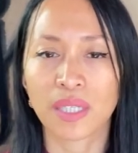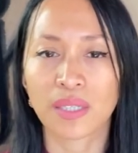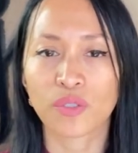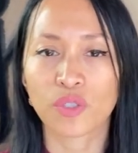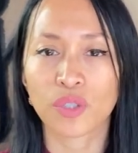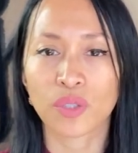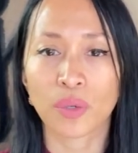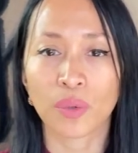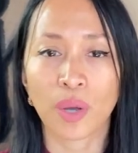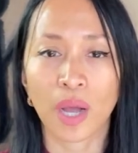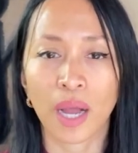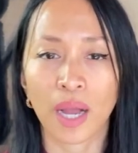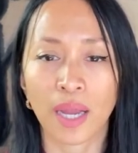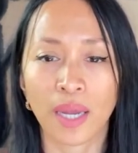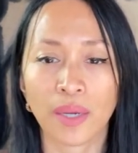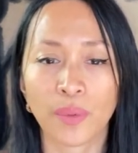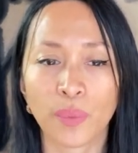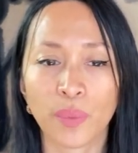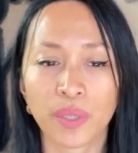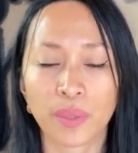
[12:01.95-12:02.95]
And so
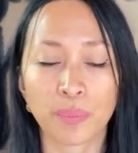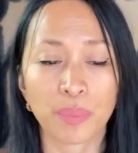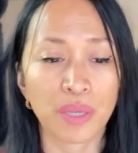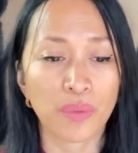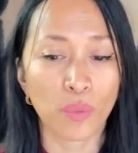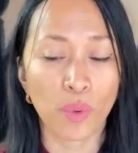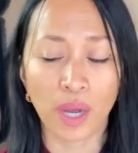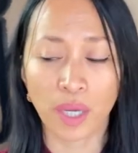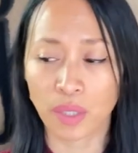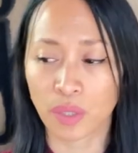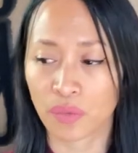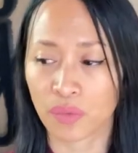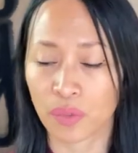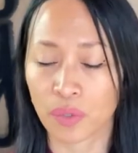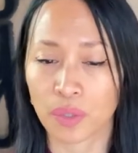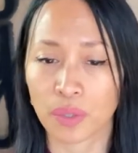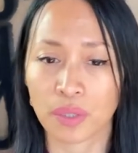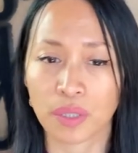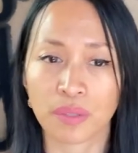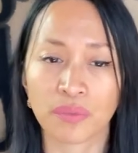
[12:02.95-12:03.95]
I would be
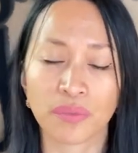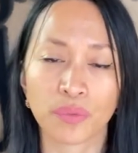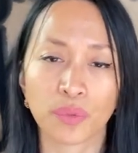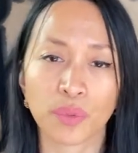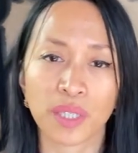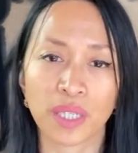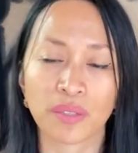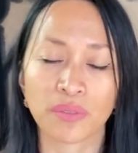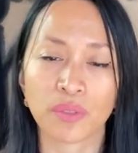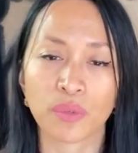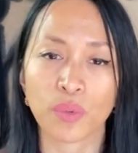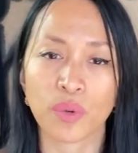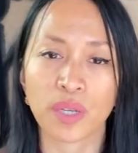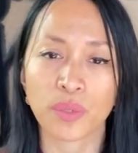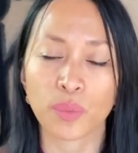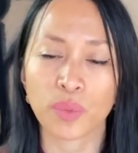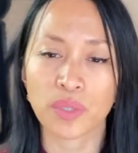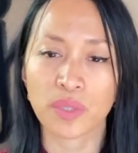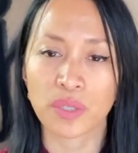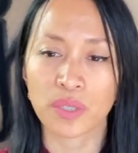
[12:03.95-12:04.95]
watchful of what
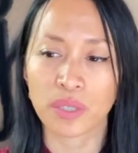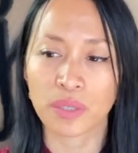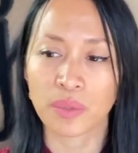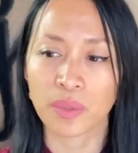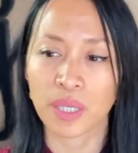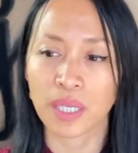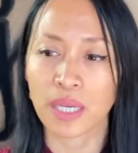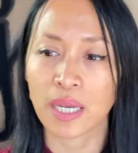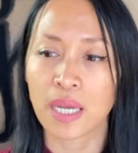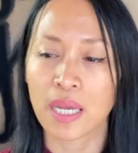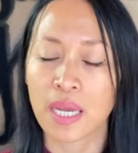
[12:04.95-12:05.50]
everyone was doing.